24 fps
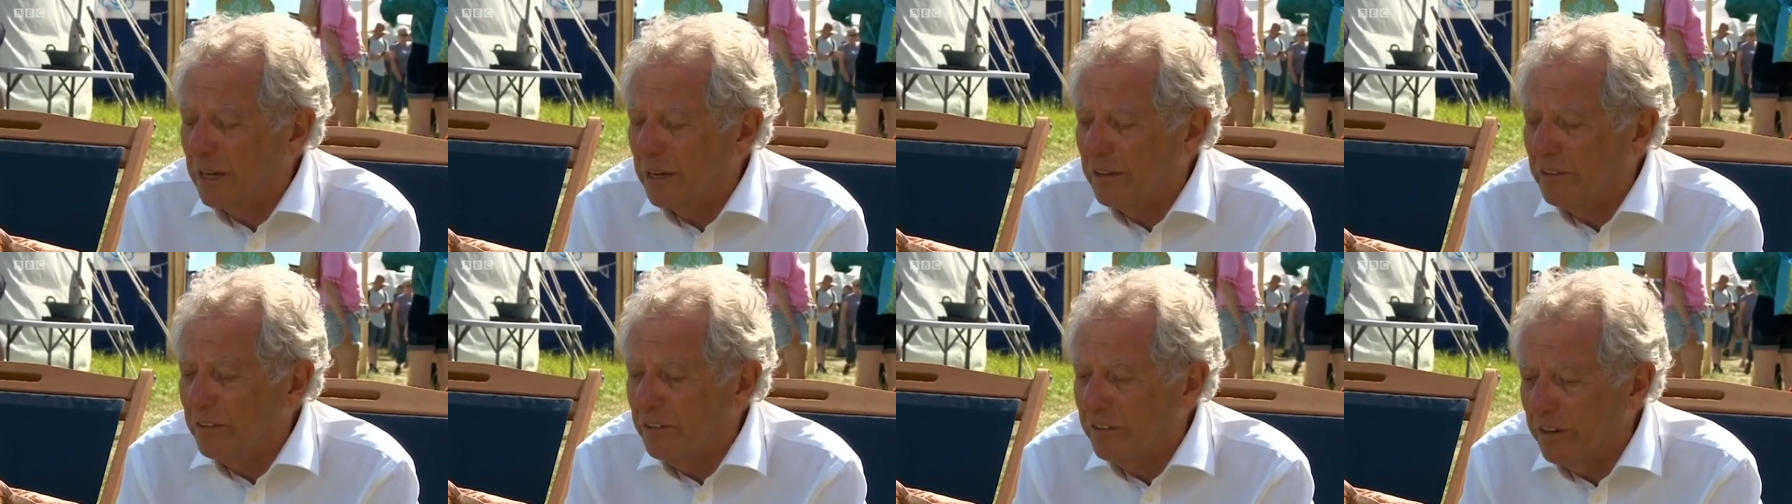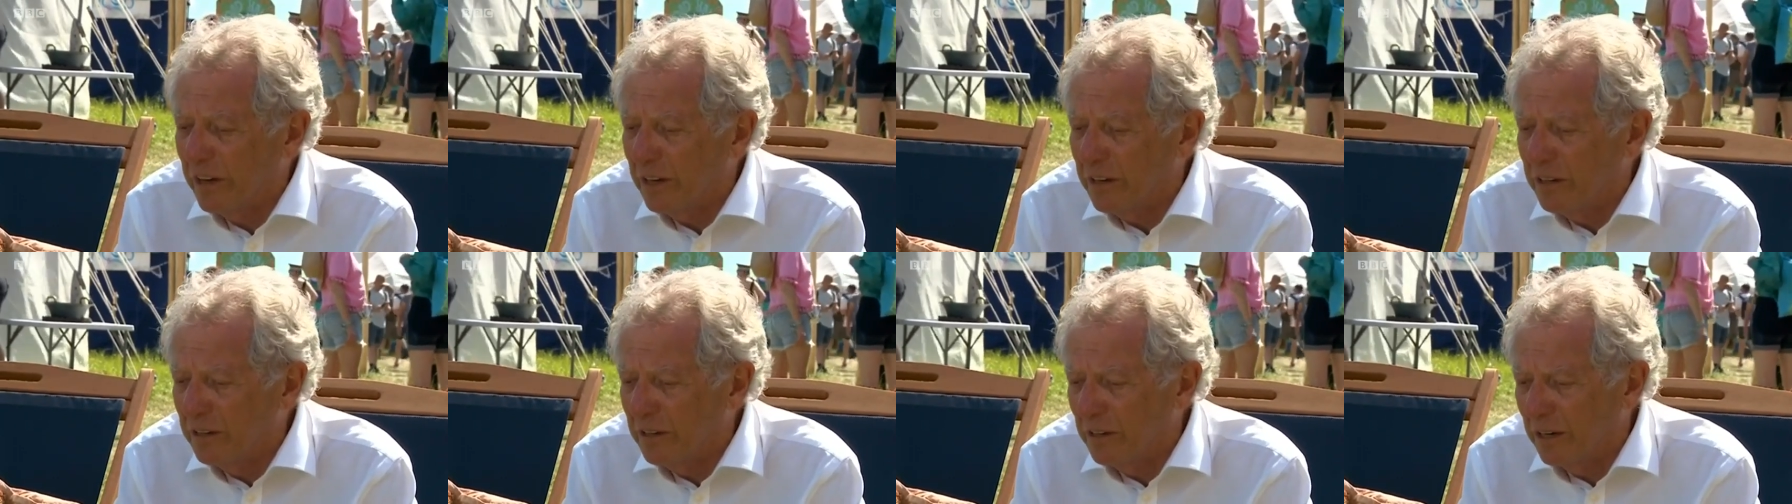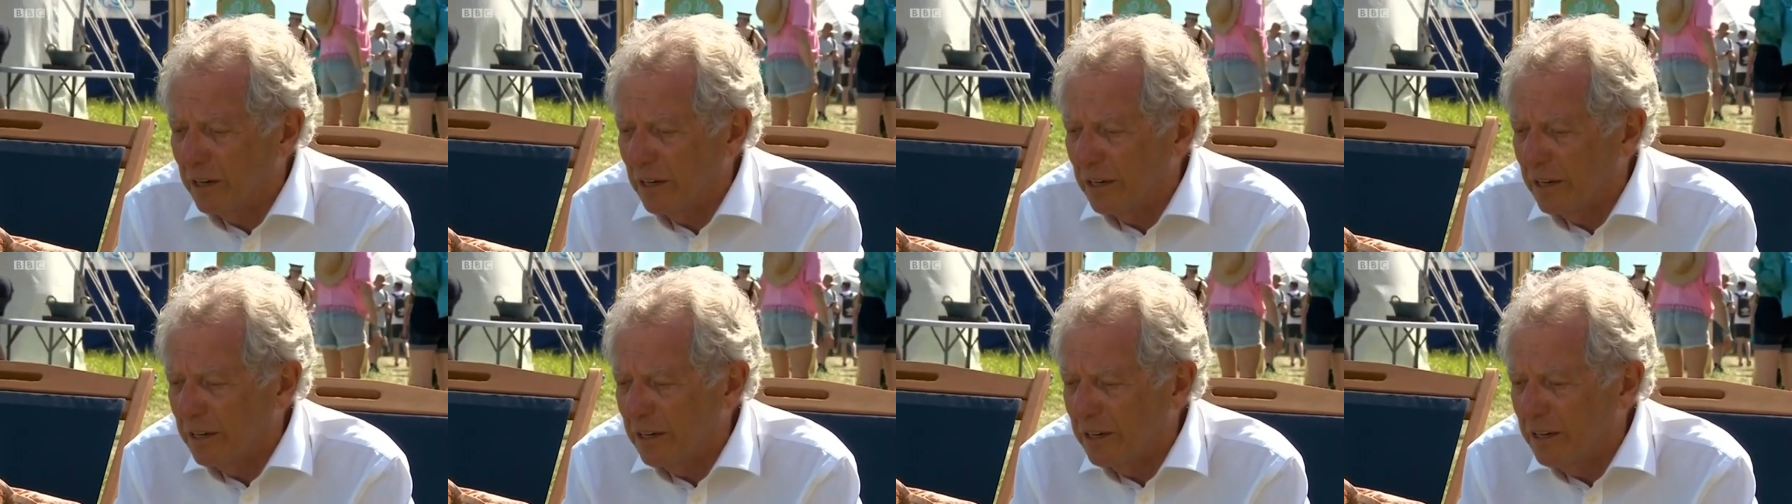And
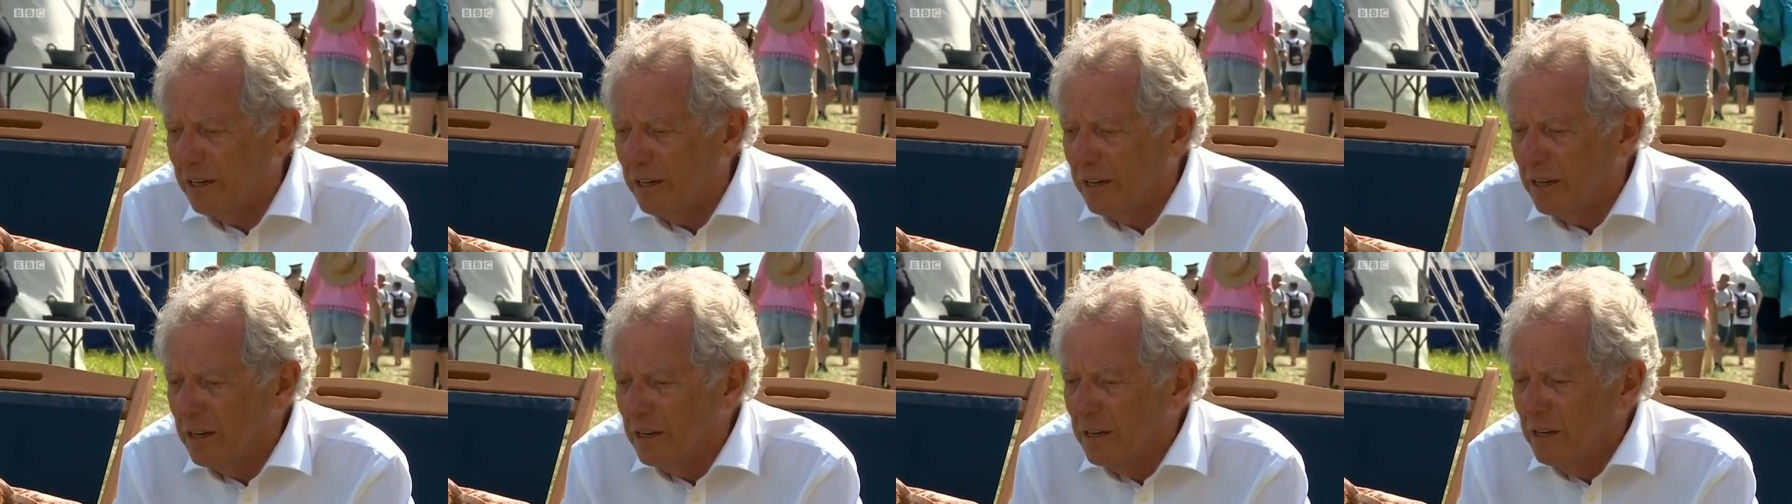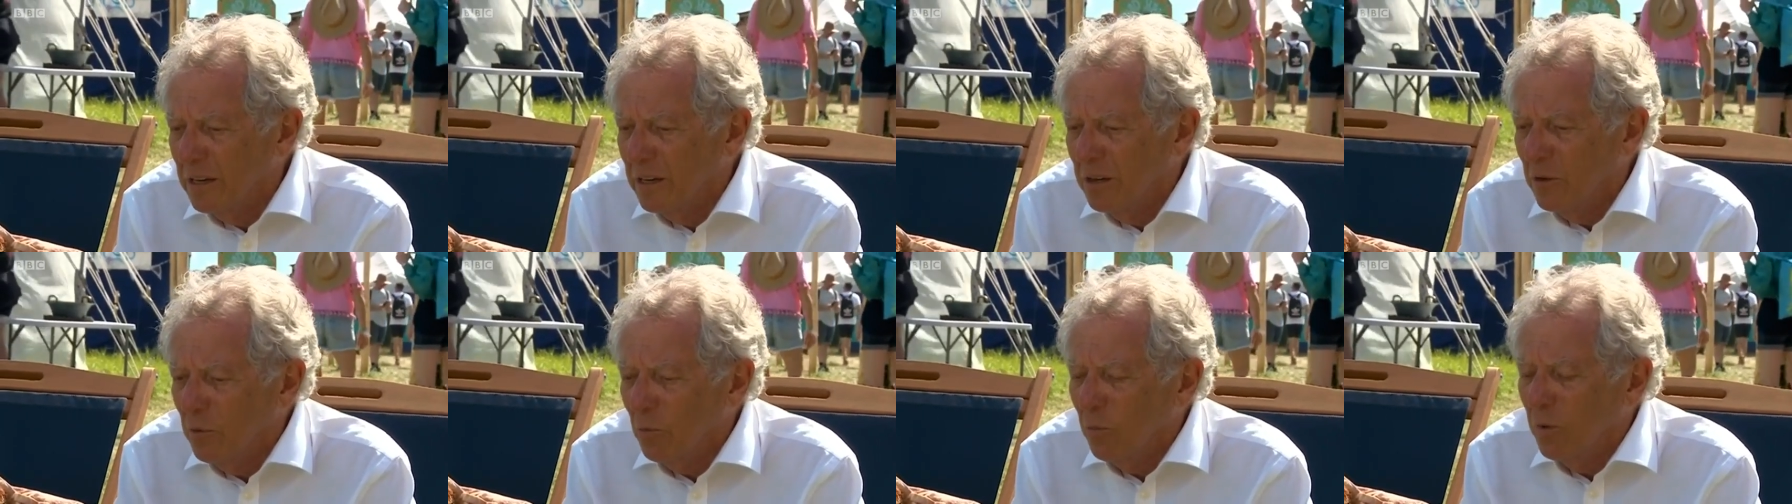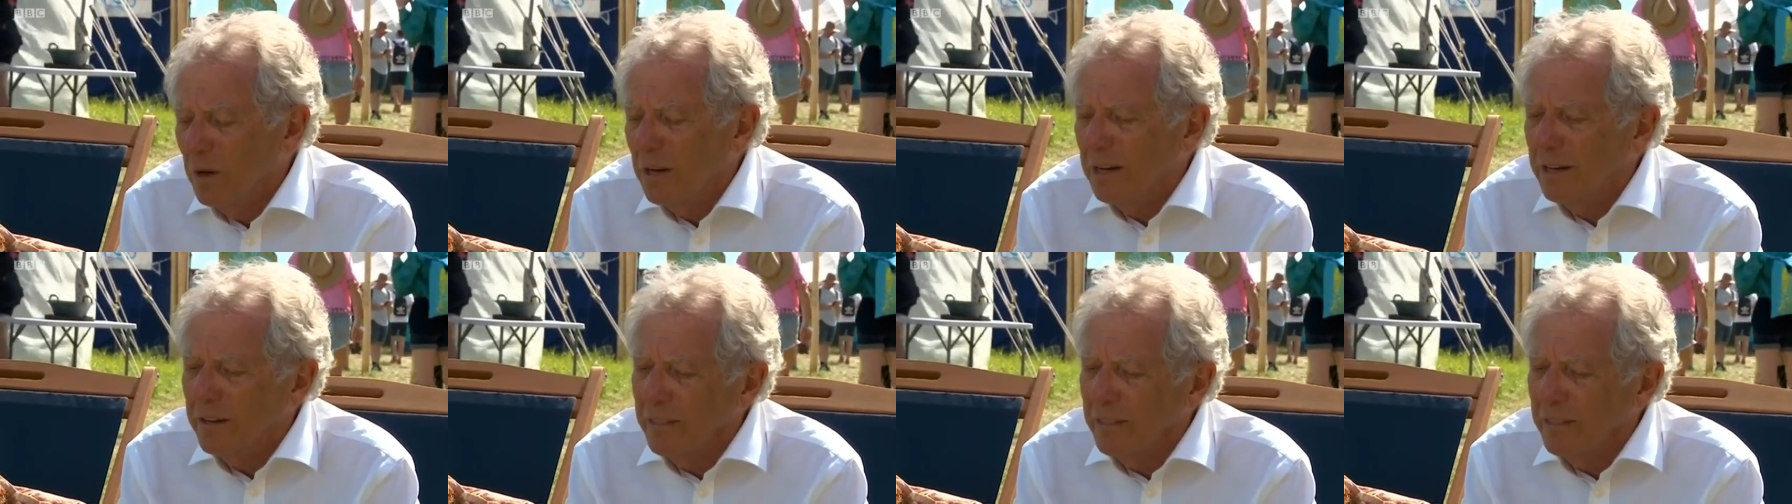secondly, why